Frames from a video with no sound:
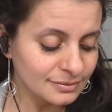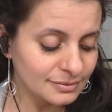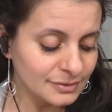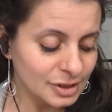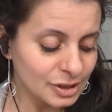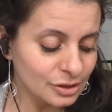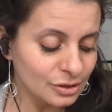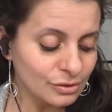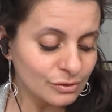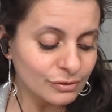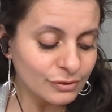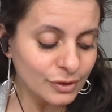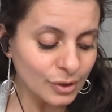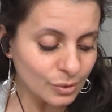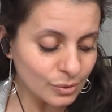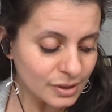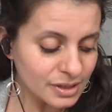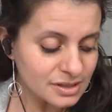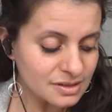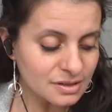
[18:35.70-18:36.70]
you know,
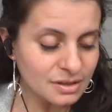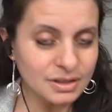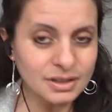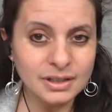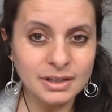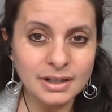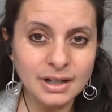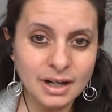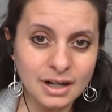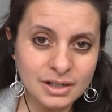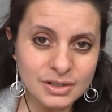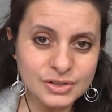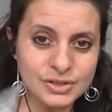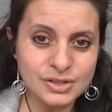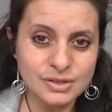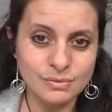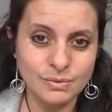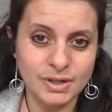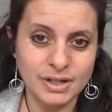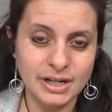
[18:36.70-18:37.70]
focus on not
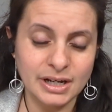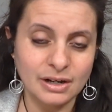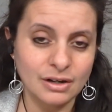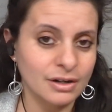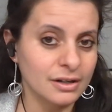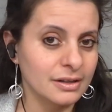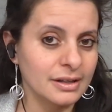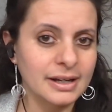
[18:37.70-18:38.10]
just working hard.